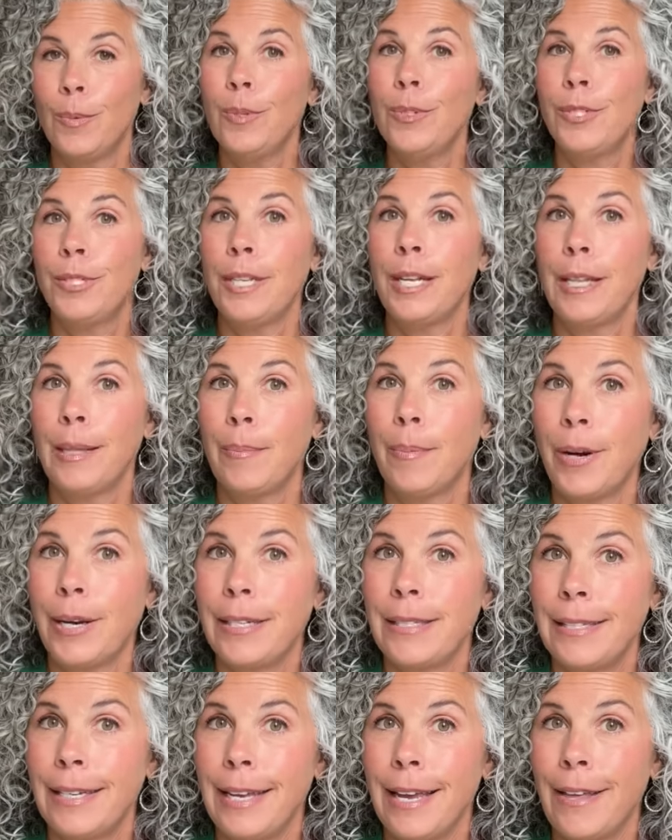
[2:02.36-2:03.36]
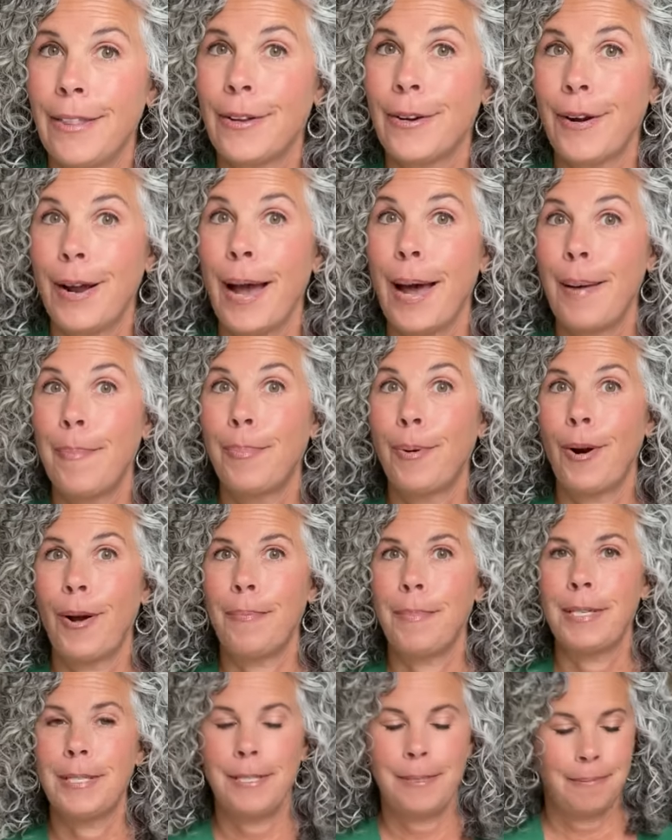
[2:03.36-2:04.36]
We'll celebrate together, I
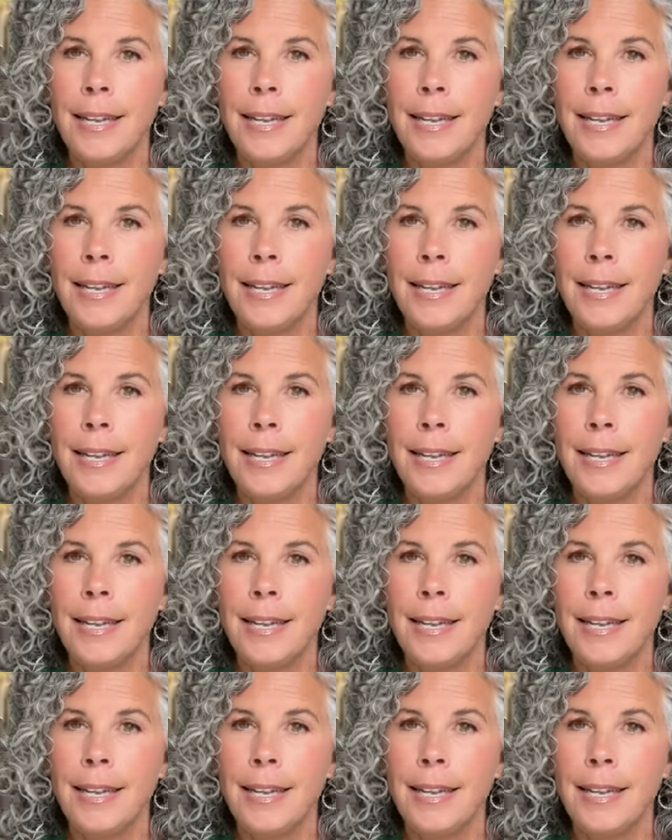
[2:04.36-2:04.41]
promise.